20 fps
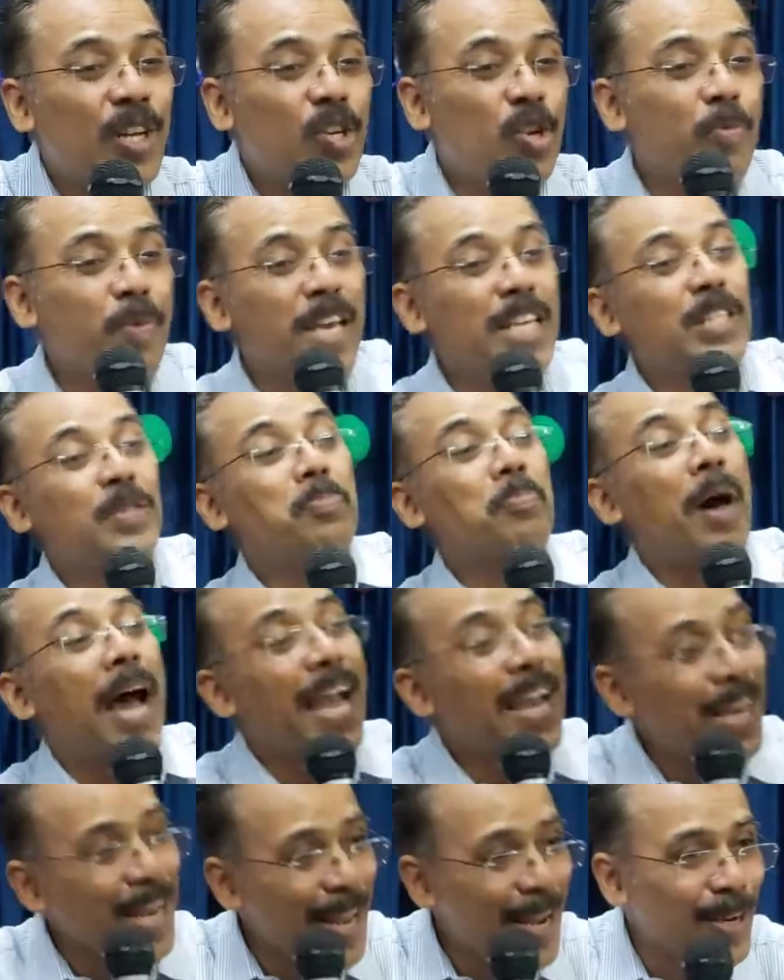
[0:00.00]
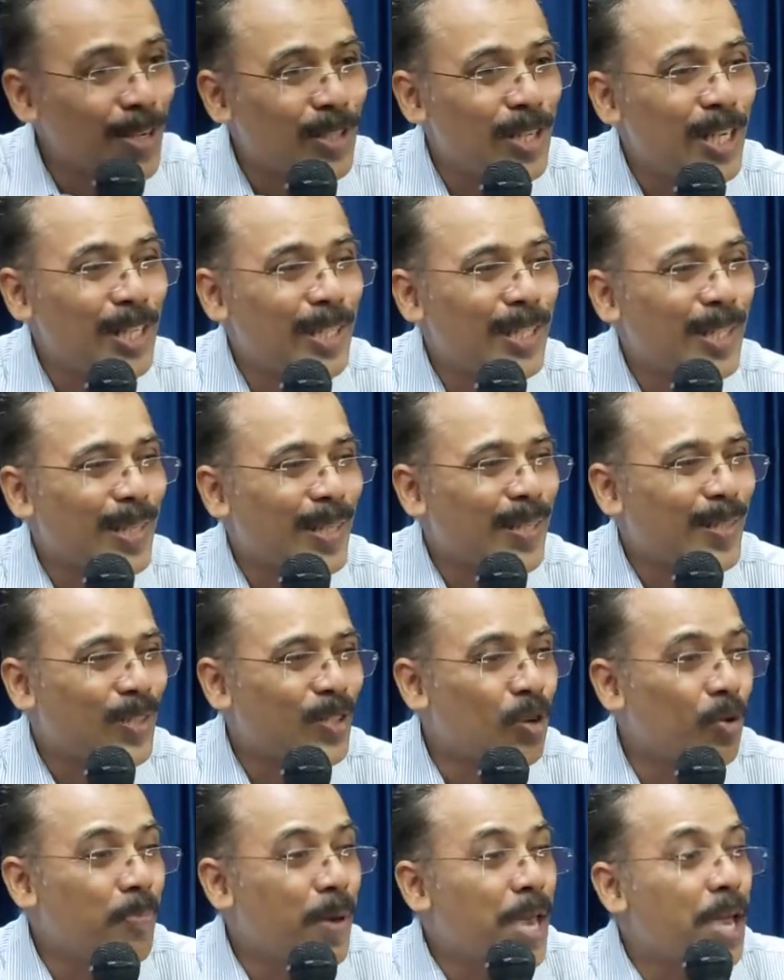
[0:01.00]
to be smiling teachers,
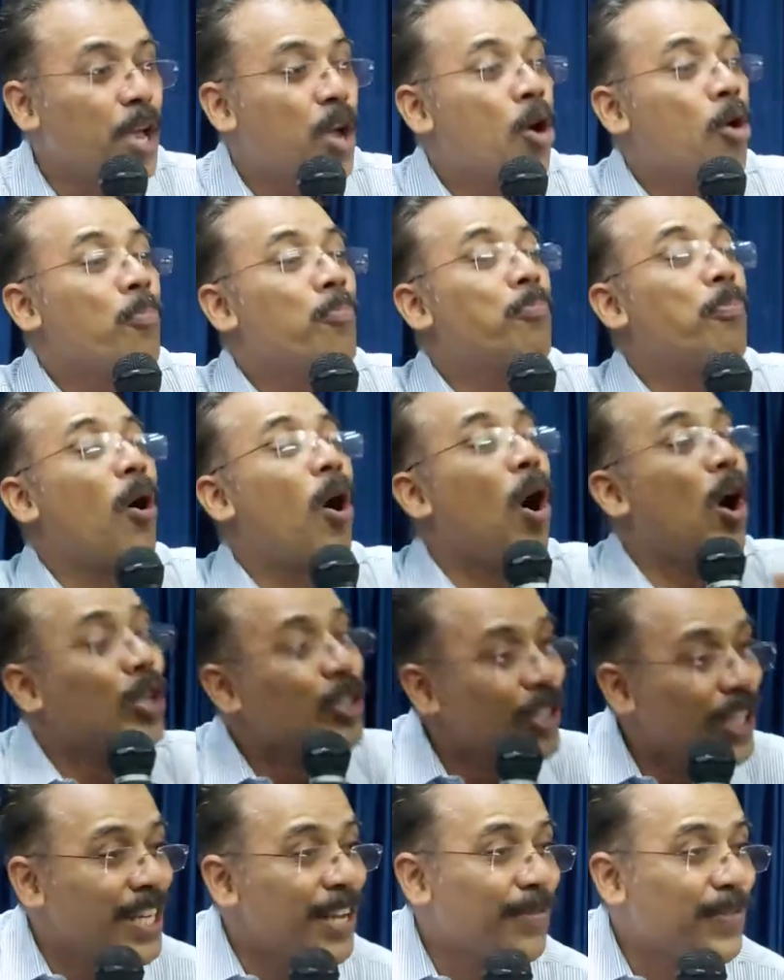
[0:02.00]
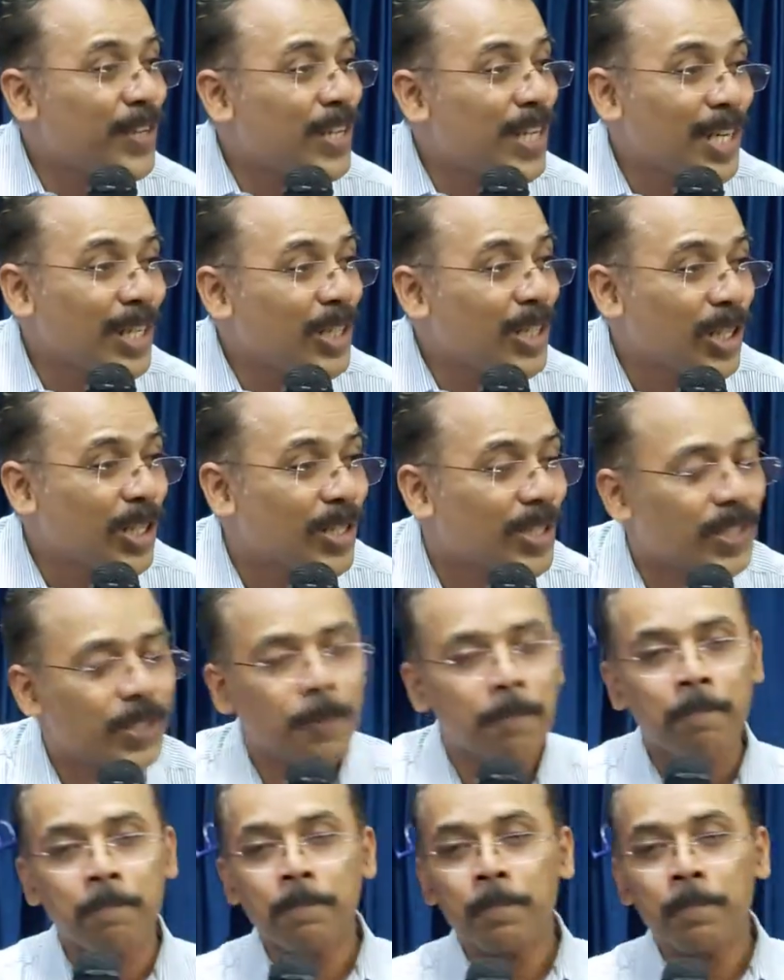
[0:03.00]
to be positive teachers.